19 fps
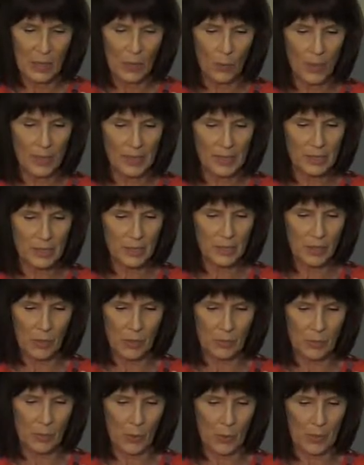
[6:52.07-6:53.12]
wanting to
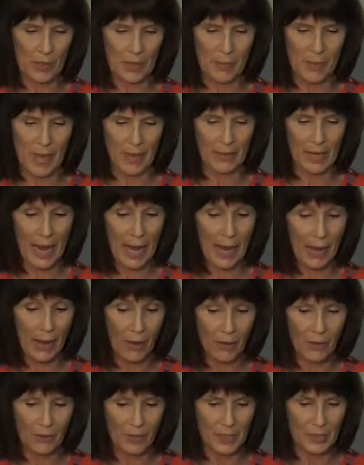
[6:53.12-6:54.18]
know more about
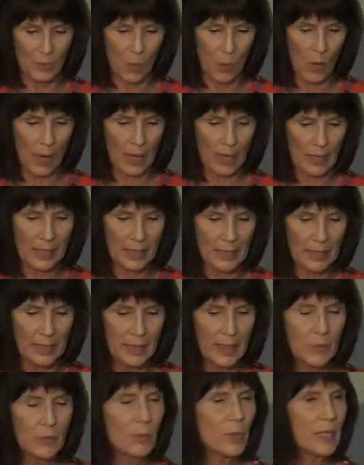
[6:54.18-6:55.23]
how and why
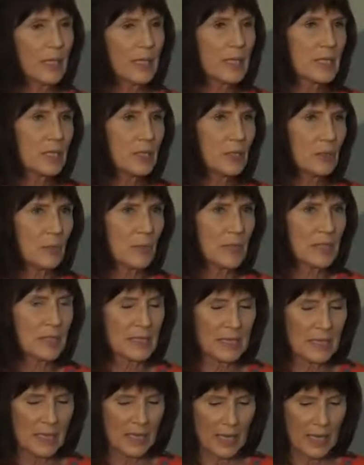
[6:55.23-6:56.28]
we as
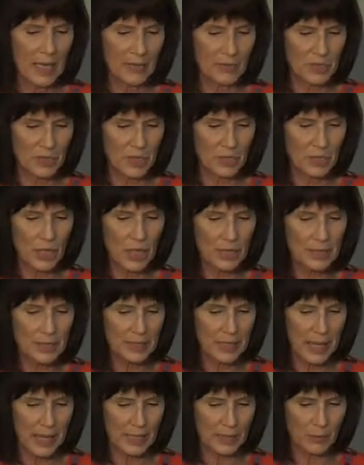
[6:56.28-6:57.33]
humans have such
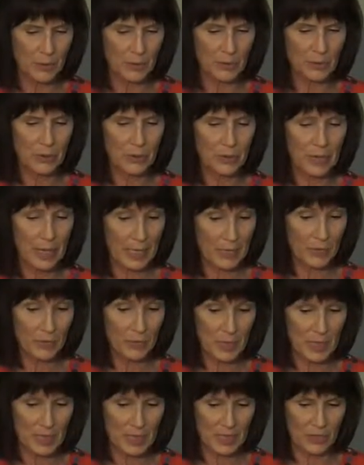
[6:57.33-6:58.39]
undeniable creative
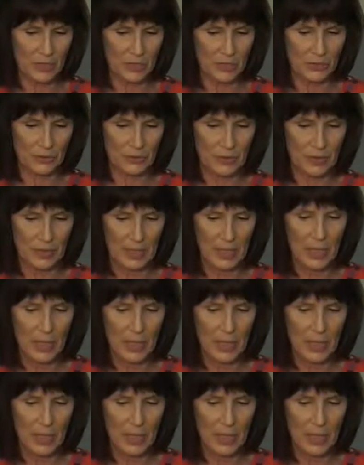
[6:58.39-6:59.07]
potential.